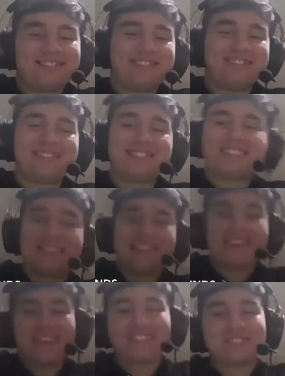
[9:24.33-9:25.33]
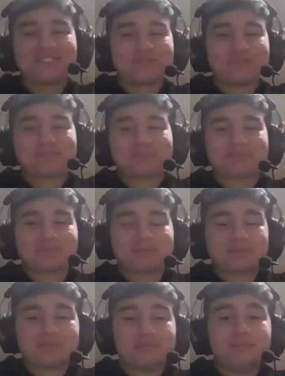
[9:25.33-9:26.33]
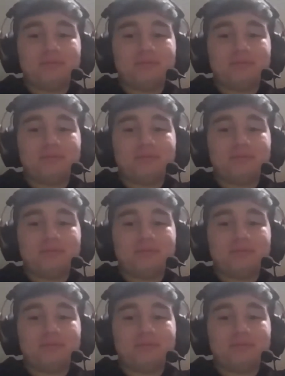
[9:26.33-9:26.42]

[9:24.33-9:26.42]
who play in the forward line don't know